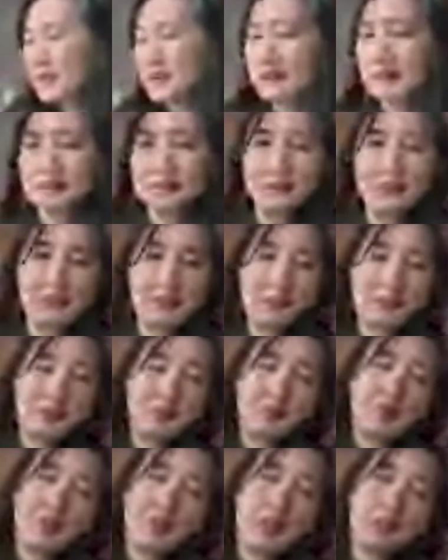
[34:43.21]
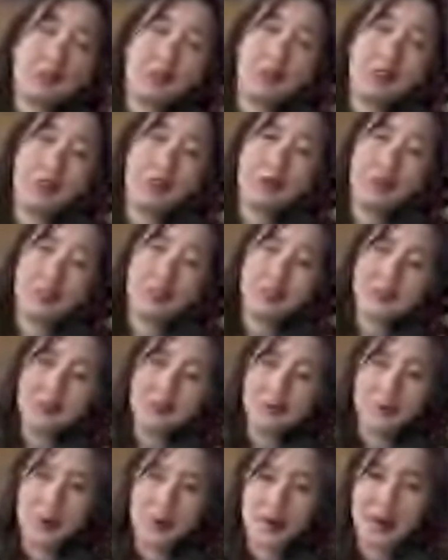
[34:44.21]
and then promptly went into the
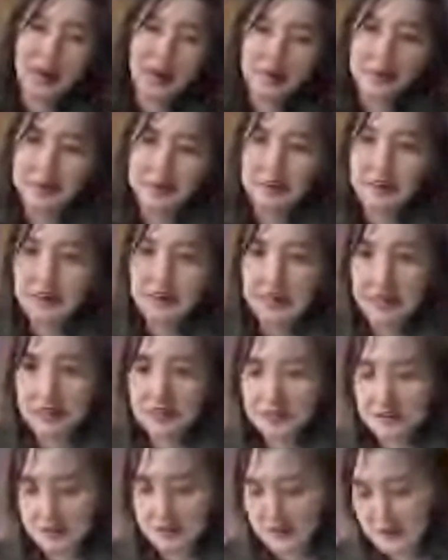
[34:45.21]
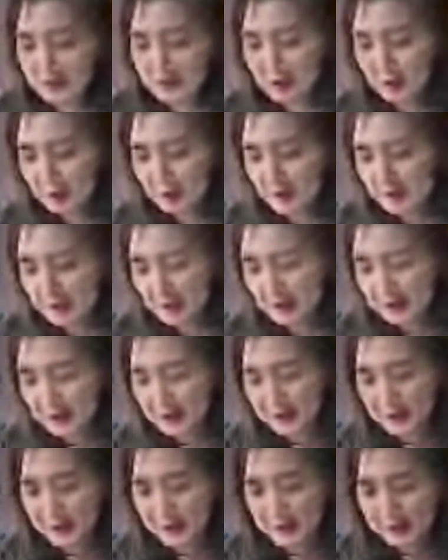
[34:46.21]
bag because I had other things to
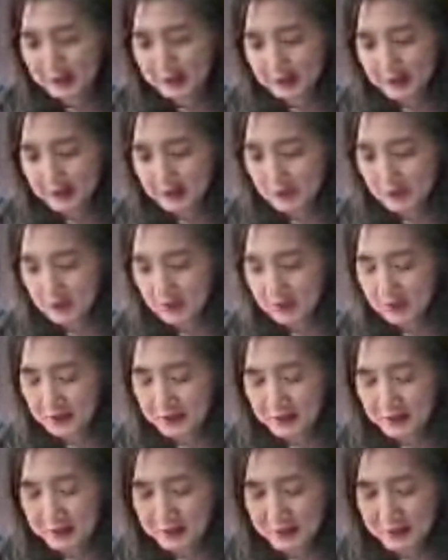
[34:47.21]
bead. But